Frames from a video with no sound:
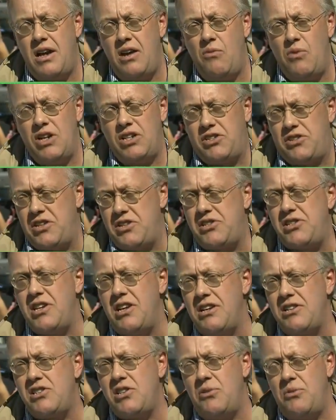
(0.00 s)
in which the
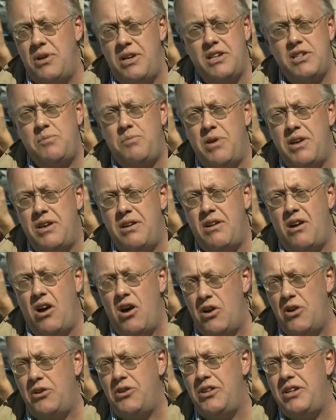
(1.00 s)
citizenry has been
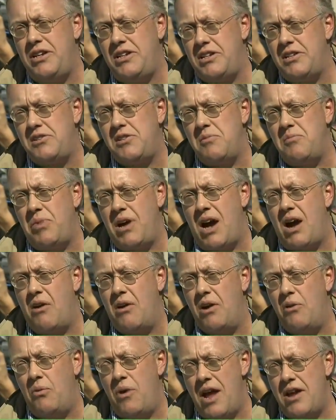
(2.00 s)
utterly
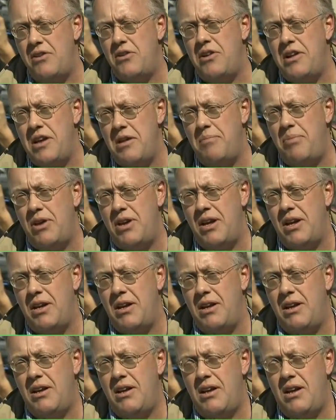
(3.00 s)
disempowered, rendered
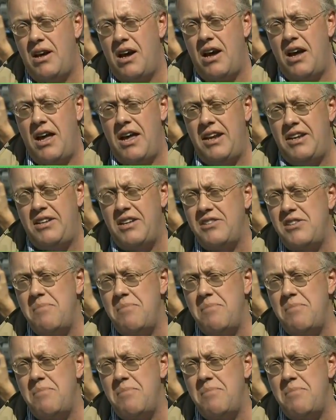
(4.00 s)
impotent. And it